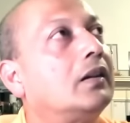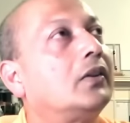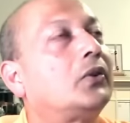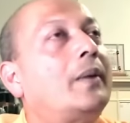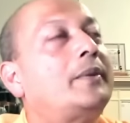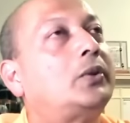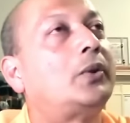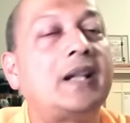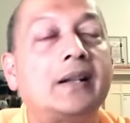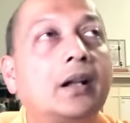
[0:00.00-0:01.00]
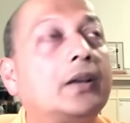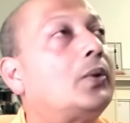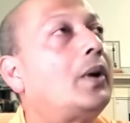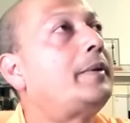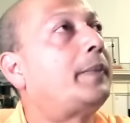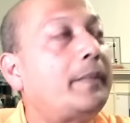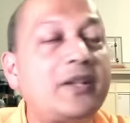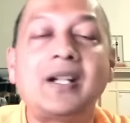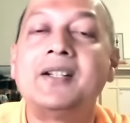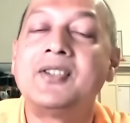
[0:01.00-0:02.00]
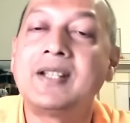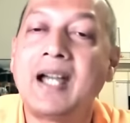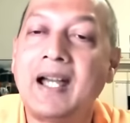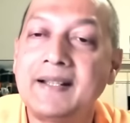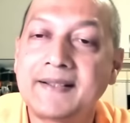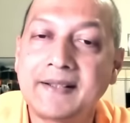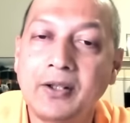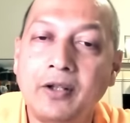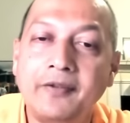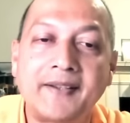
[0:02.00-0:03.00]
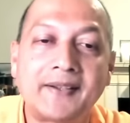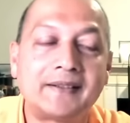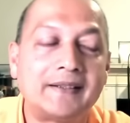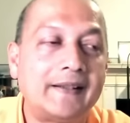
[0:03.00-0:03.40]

Swami Premeshanji asks a novice,